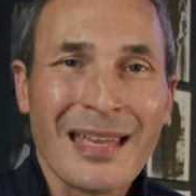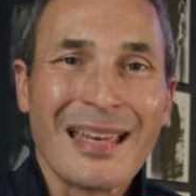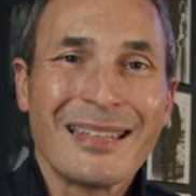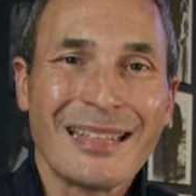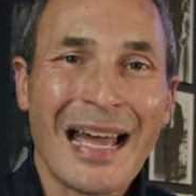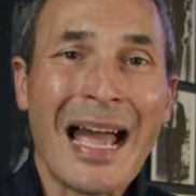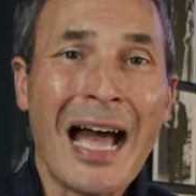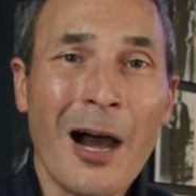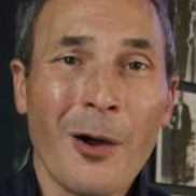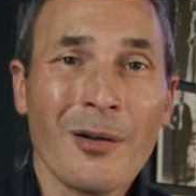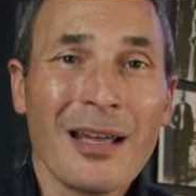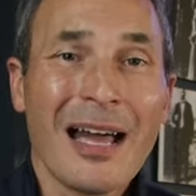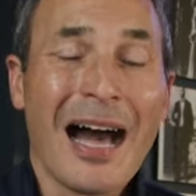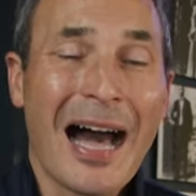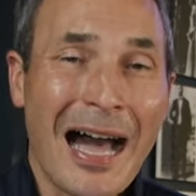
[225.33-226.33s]

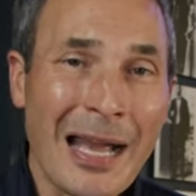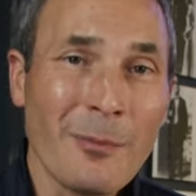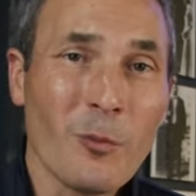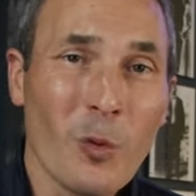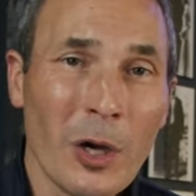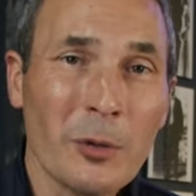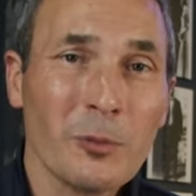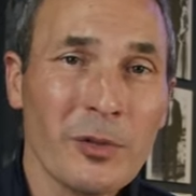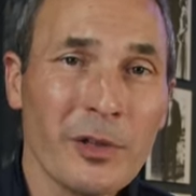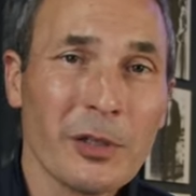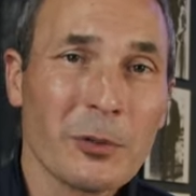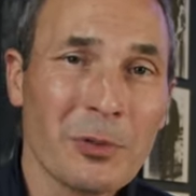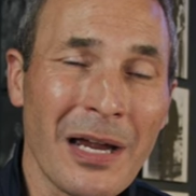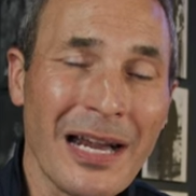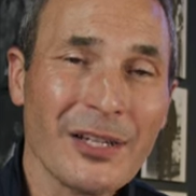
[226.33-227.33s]
Now, I'm one with the
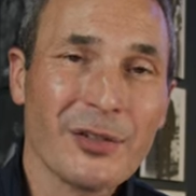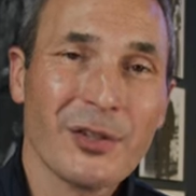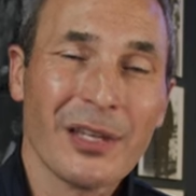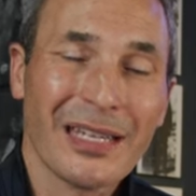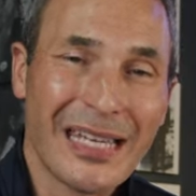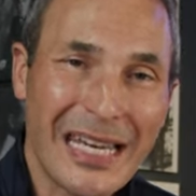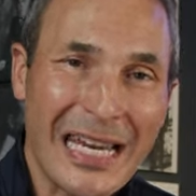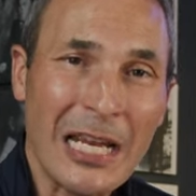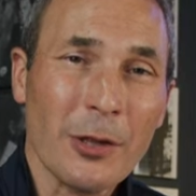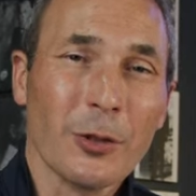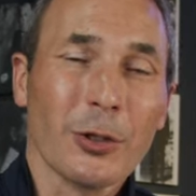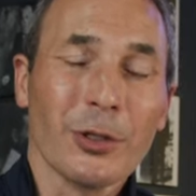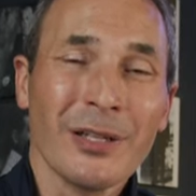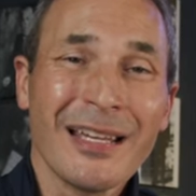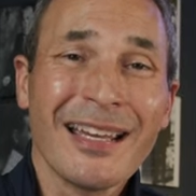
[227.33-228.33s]
Christ. The
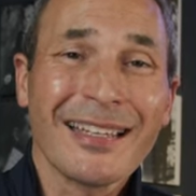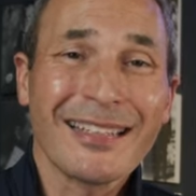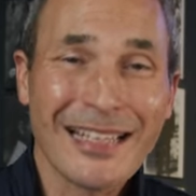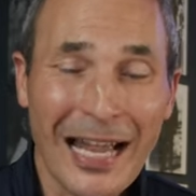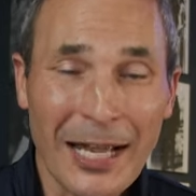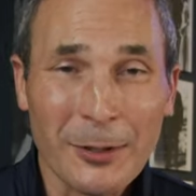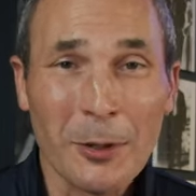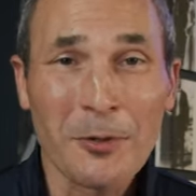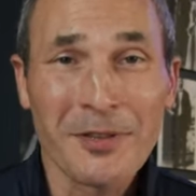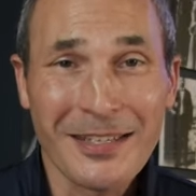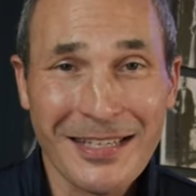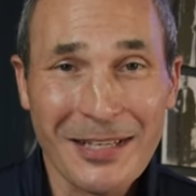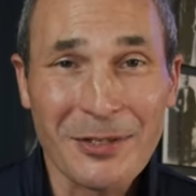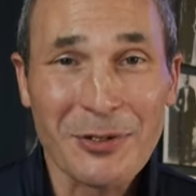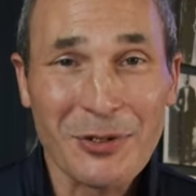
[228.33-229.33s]
healer got on
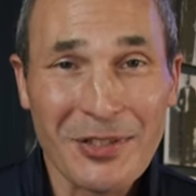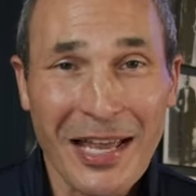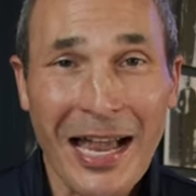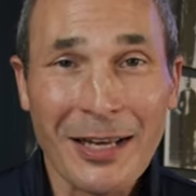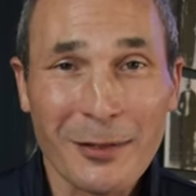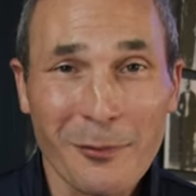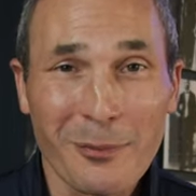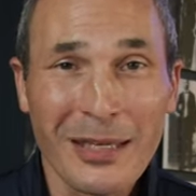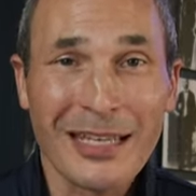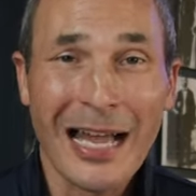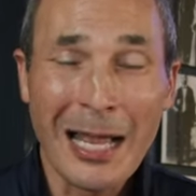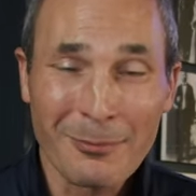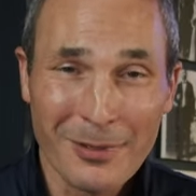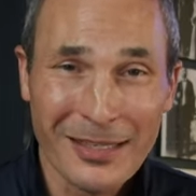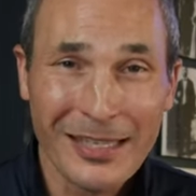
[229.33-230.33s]
the inside of me.
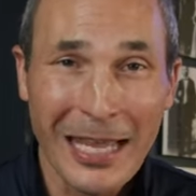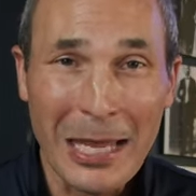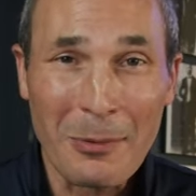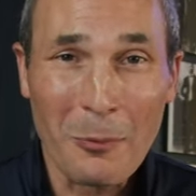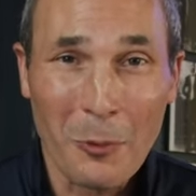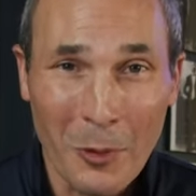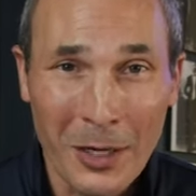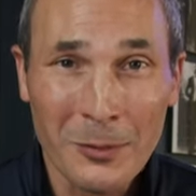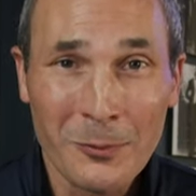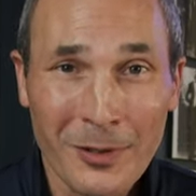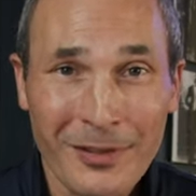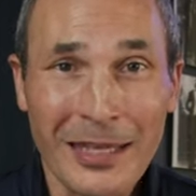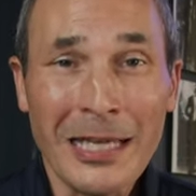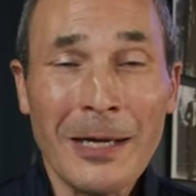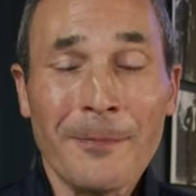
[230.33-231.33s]
I became one
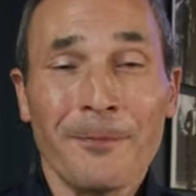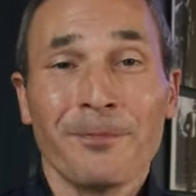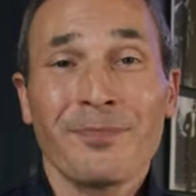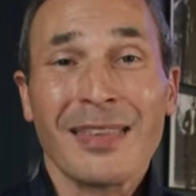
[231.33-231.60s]
with him,